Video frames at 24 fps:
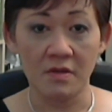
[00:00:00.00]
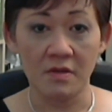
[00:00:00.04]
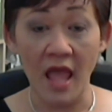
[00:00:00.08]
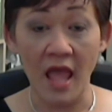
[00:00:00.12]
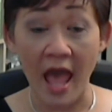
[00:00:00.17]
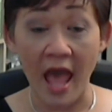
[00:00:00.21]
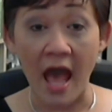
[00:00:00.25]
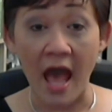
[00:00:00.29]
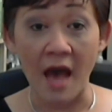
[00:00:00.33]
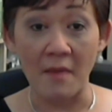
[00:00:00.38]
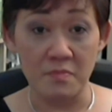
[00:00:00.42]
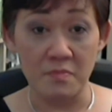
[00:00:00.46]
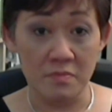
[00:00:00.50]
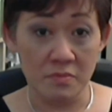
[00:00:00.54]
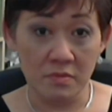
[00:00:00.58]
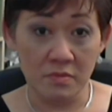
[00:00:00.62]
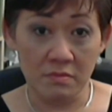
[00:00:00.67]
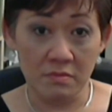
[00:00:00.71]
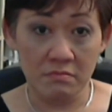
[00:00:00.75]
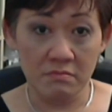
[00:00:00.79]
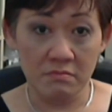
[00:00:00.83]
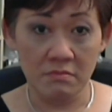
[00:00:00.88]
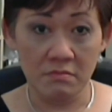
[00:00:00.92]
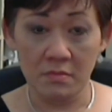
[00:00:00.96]
app,
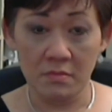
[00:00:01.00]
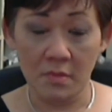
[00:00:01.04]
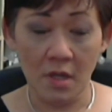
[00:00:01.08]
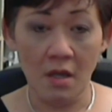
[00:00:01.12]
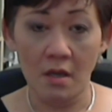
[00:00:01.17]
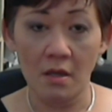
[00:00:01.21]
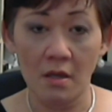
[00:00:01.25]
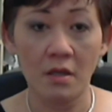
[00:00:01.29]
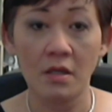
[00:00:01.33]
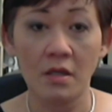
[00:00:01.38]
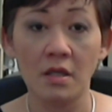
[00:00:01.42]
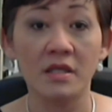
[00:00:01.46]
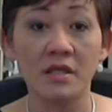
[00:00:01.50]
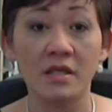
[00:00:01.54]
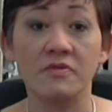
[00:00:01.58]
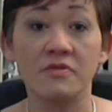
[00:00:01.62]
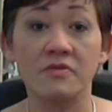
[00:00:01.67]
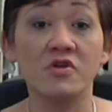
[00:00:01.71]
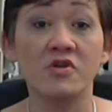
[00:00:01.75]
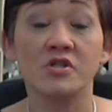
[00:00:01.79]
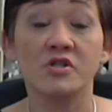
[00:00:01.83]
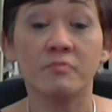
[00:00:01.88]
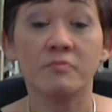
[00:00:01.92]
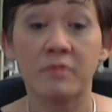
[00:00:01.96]

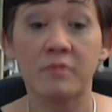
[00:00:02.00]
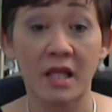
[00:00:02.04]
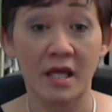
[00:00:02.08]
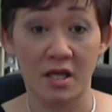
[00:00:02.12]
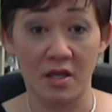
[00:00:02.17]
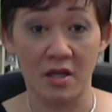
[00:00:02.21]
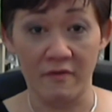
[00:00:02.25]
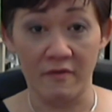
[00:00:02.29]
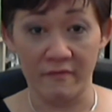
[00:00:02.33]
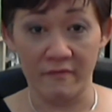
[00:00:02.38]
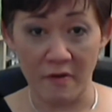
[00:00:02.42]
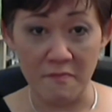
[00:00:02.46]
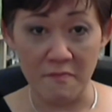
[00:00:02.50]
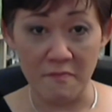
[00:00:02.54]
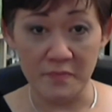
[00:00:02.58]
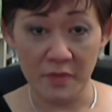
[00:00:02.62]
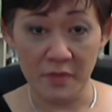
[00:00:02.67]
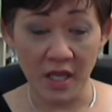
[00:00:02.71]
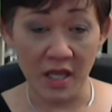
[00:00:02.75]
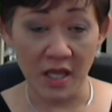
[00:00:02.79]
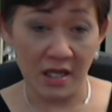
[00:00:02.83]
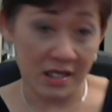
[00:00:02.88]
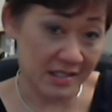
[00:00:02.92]
there's plenty of them, okay?